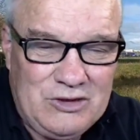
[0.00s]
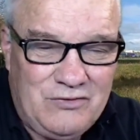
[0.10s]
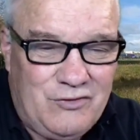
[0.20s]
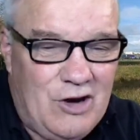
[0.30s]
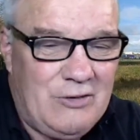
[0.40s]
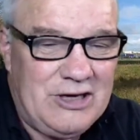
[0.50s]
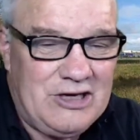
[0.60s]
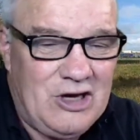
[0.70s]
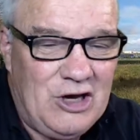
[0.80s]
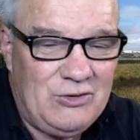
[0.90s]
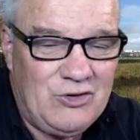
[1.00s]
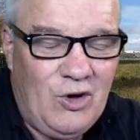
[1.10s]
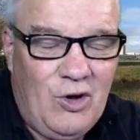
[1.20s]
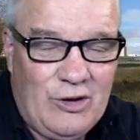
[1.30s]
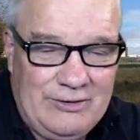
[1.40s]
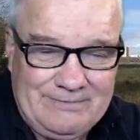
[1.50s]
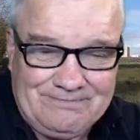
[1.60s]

and froing goes on.